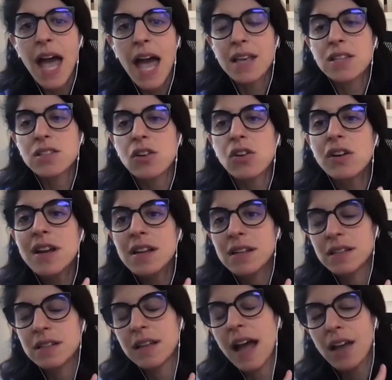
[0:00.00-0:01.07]
And
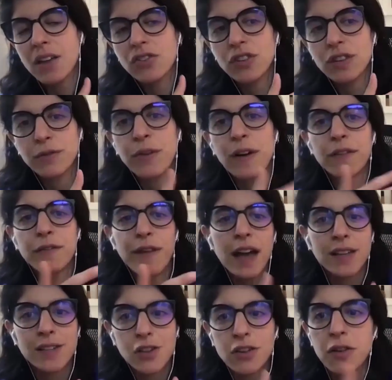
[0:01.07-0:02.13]
I actually, fun
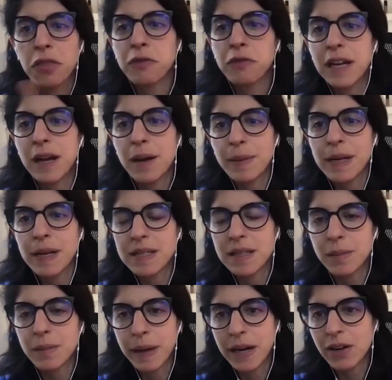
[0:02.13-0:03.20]
fact, started 3 companies
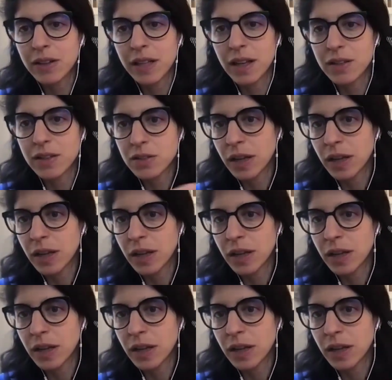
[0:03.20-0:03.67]
in parallel.